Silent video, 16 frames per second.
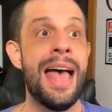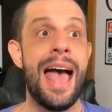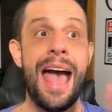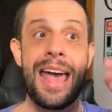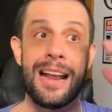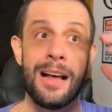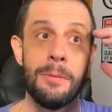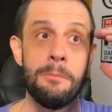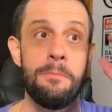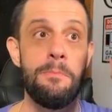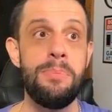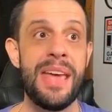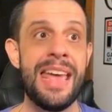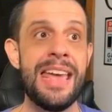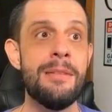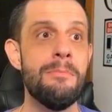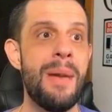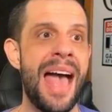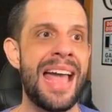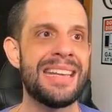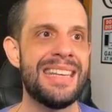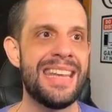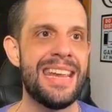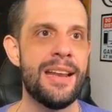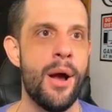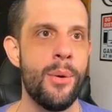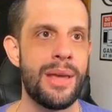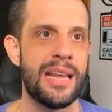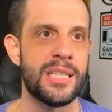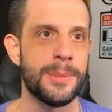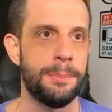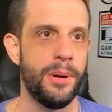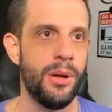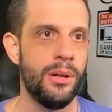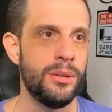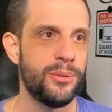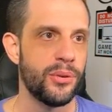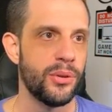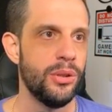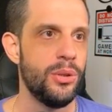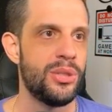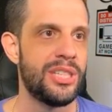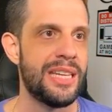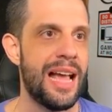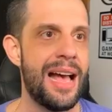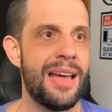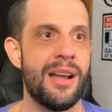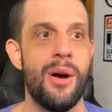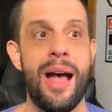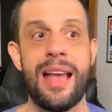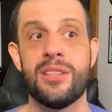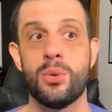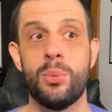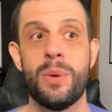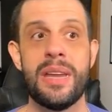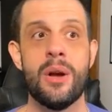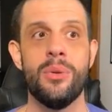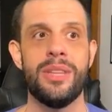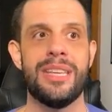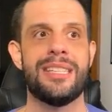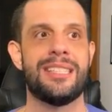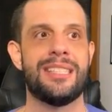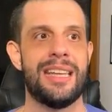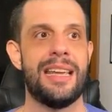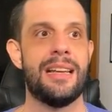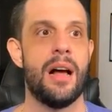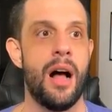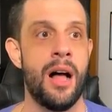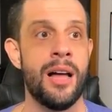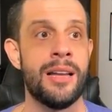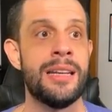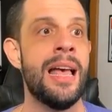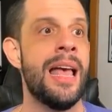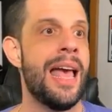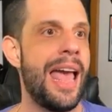and a big Magneto gets pulled for Luciano as we only sit on